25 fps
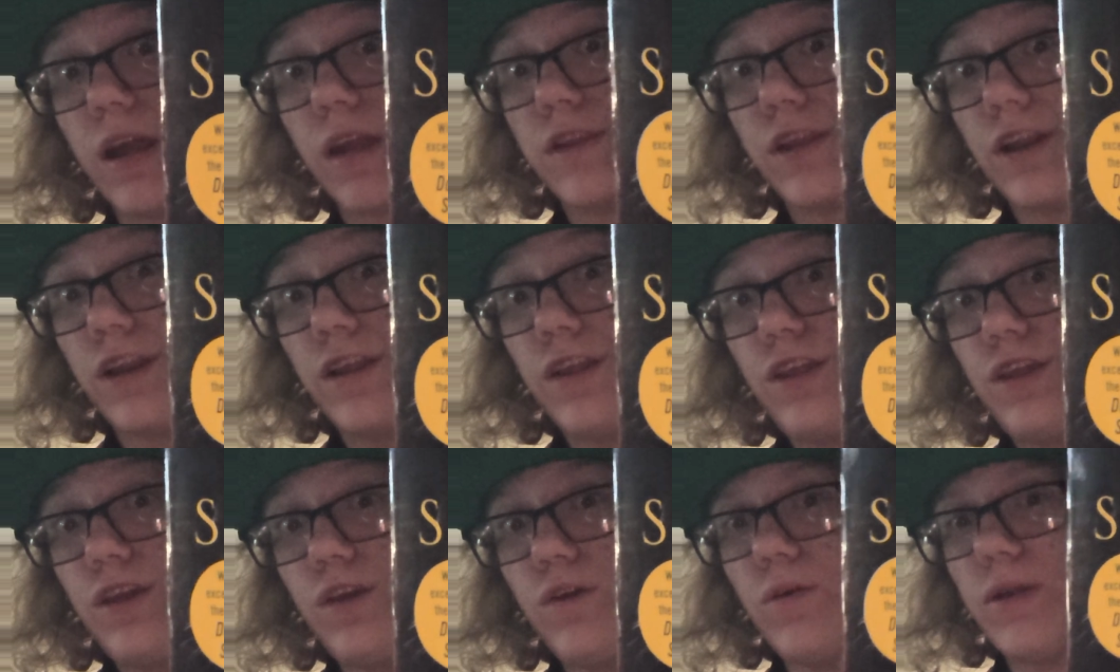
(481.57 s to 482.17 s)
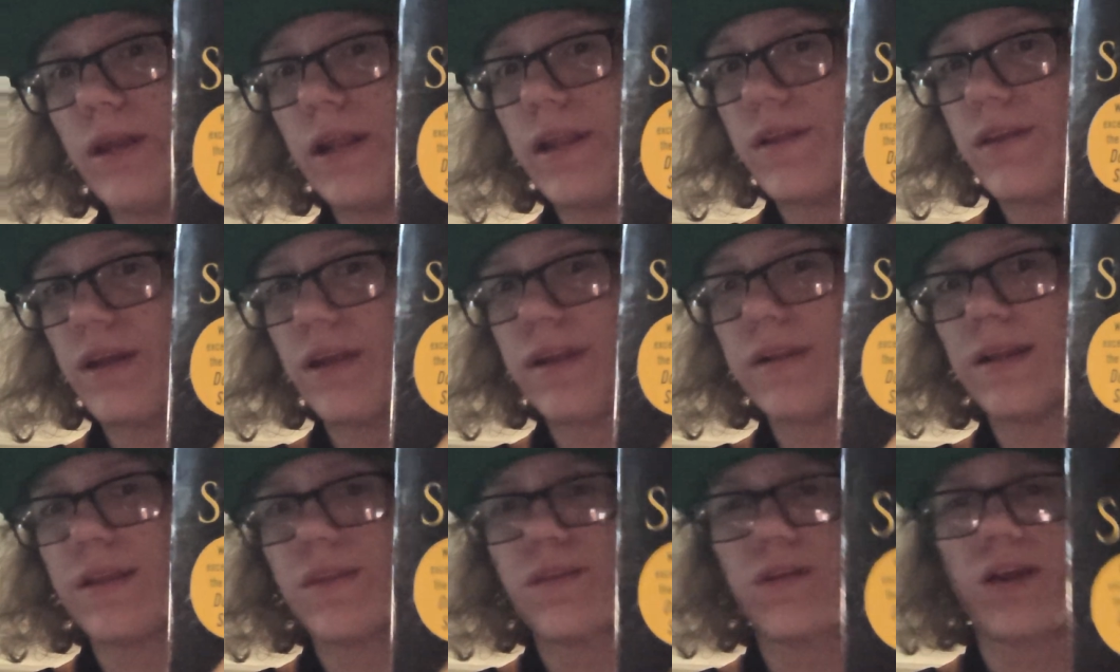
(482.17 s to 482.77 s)
didn't you?
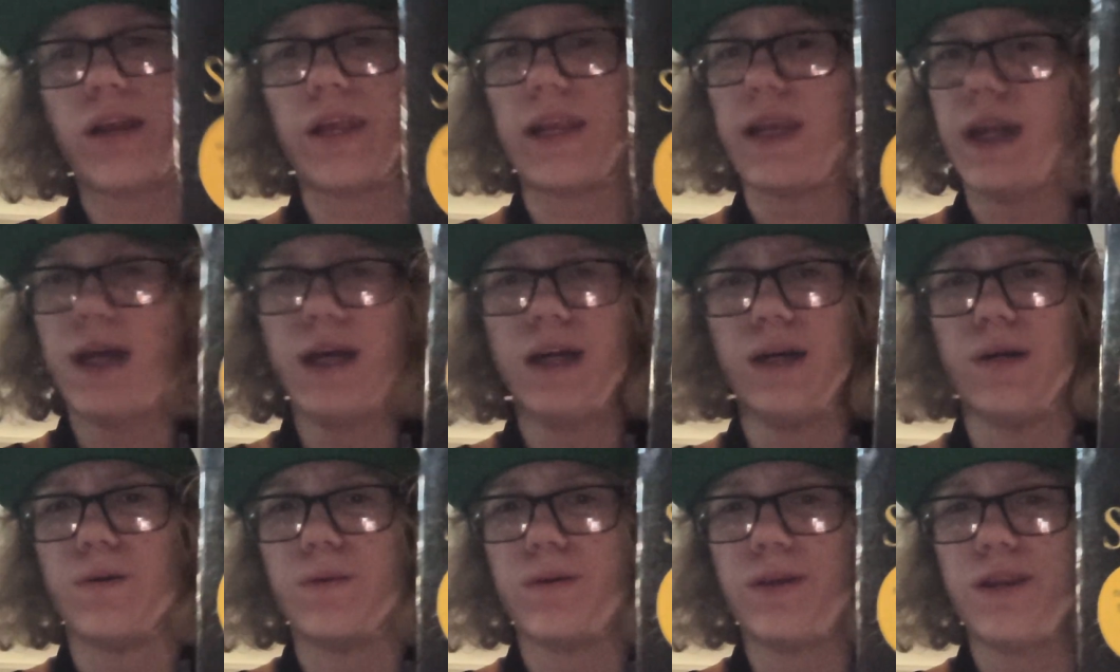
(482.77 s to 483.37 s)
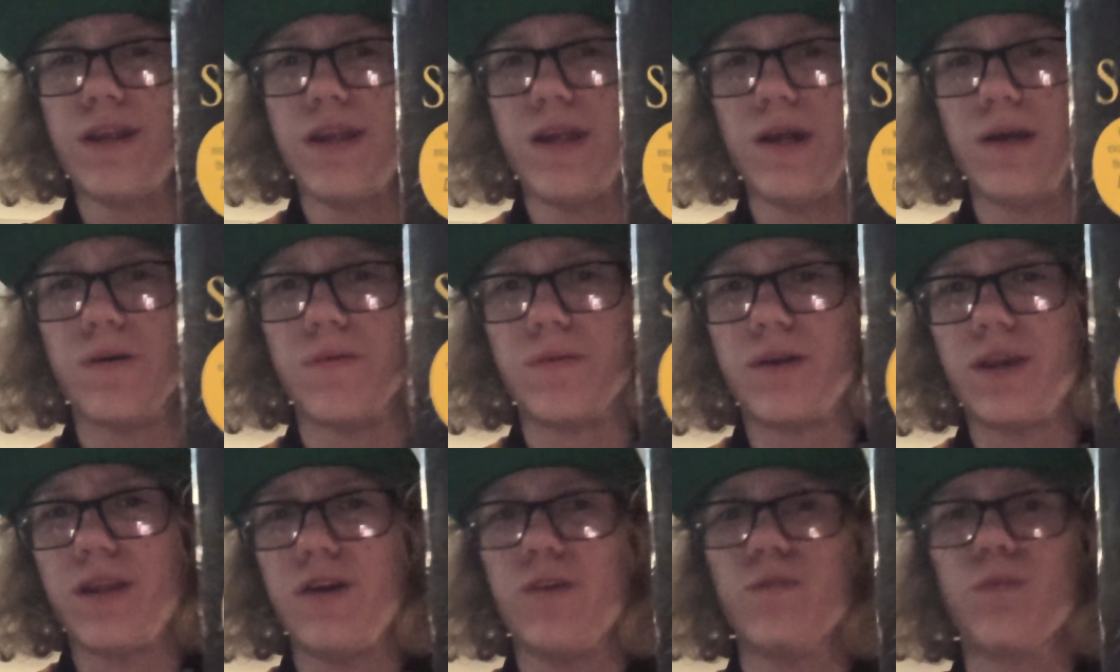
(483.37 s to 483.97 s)
And he's like, no,
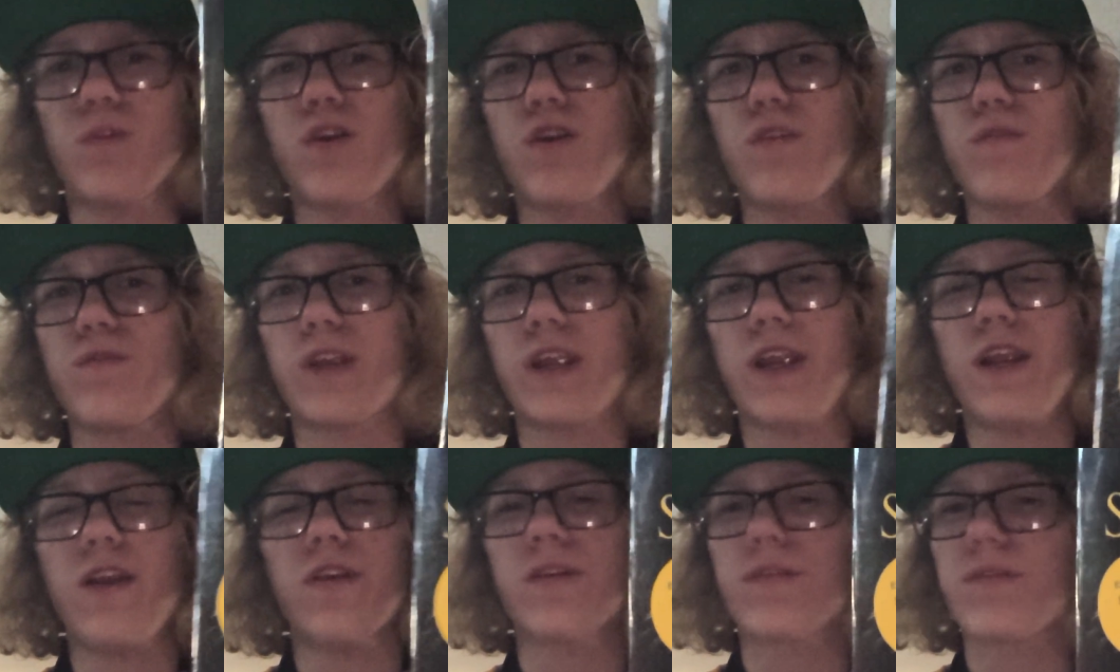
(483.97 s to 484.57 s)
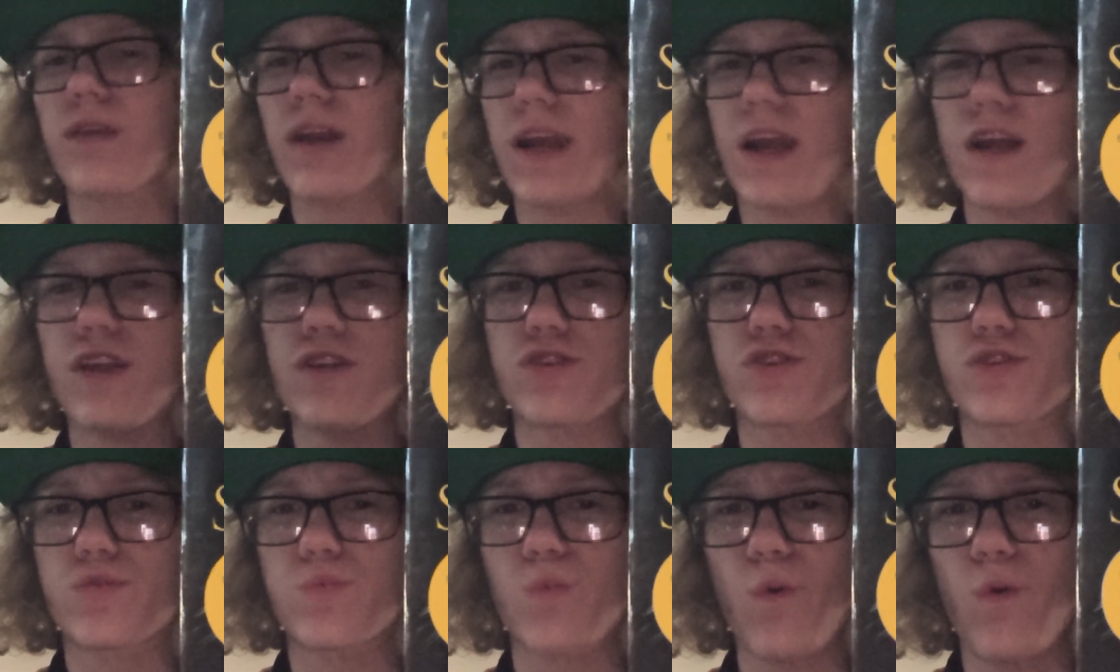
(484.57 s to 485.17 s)
we're over here. And he's like, I
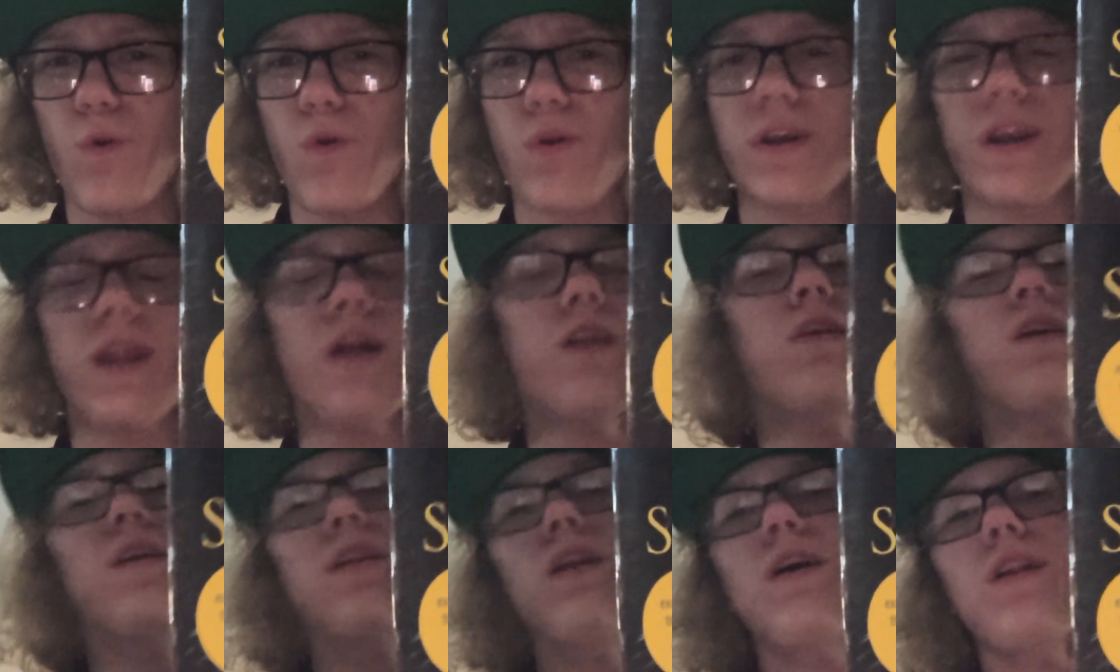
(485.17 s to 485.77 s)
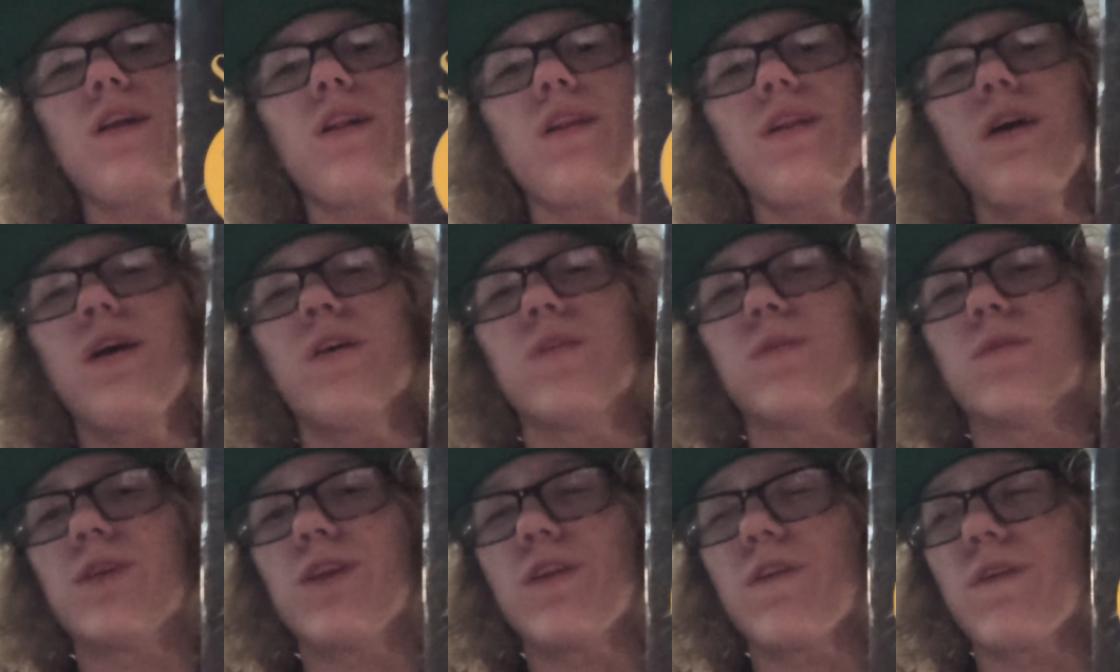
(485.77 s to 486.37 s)
swore, no,
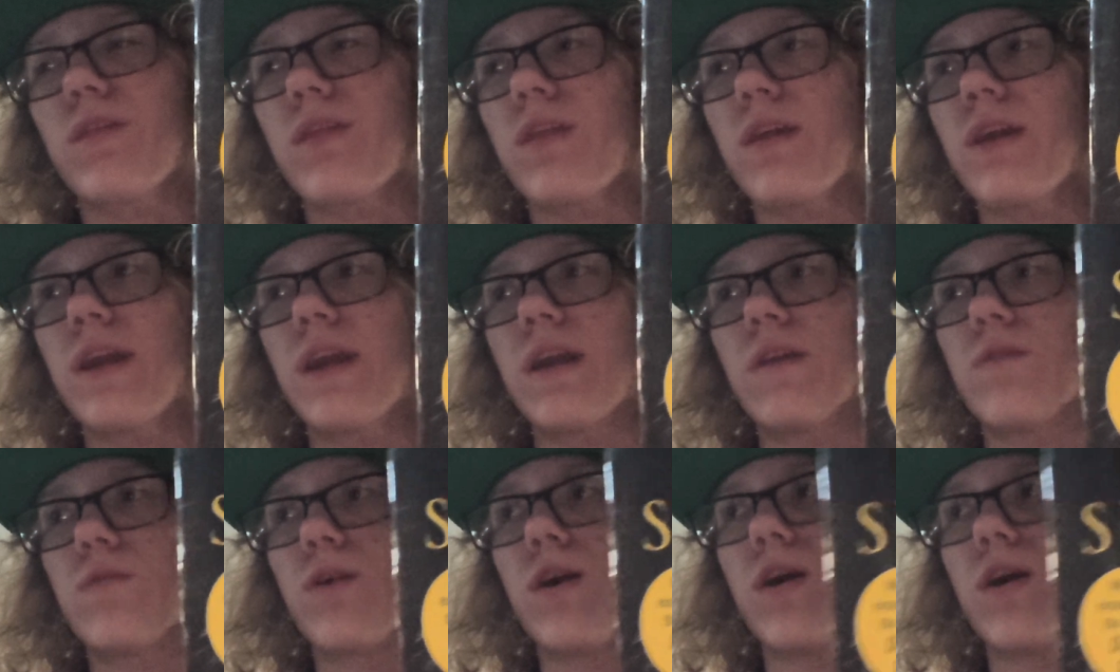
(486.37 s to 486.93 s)
you're thinking